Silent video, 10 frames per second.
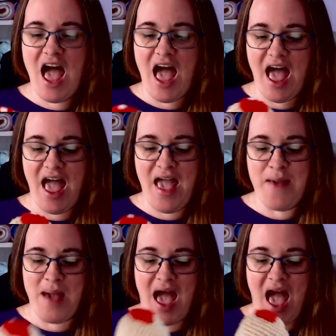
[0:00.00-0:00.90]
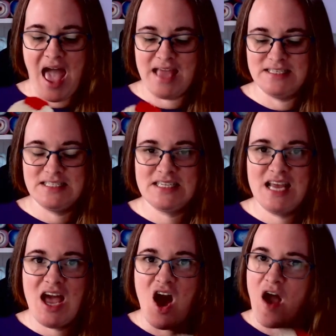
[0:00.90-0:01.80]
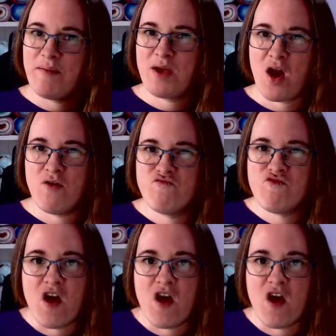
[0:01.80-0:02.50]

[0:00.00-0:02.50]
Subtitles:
And I'm going